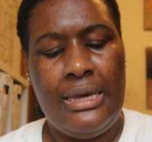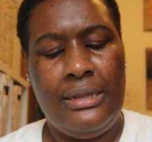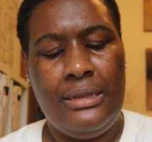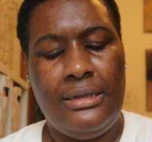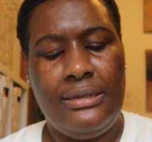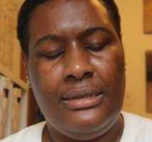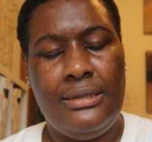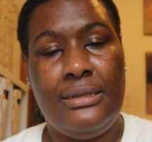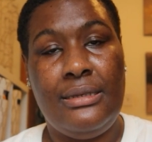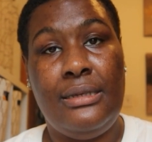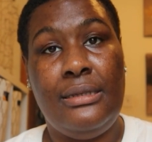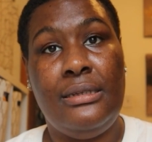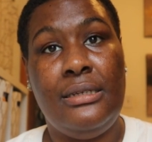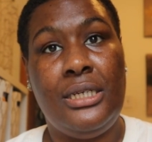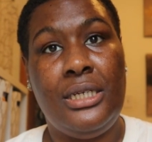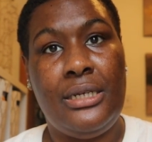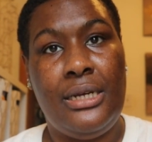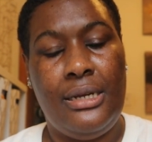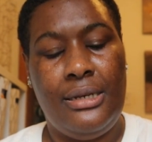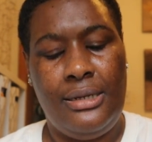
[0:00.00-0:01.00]
And this is in the
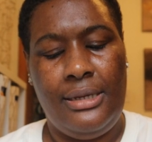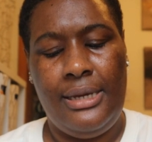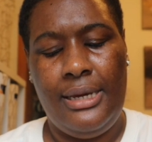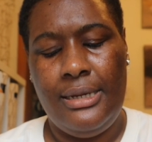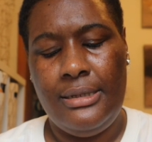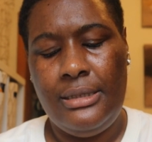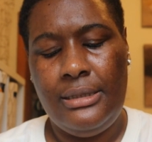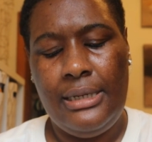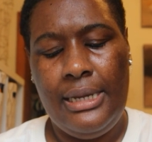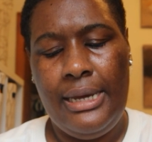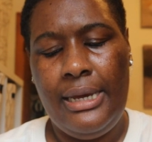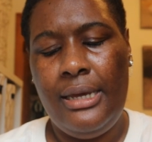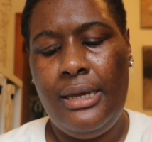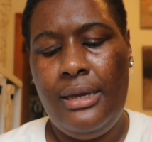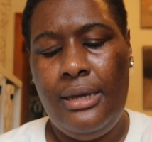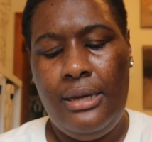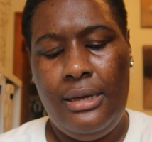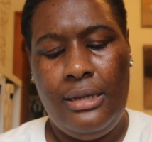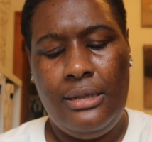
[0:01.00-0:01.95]
shade Candlelight.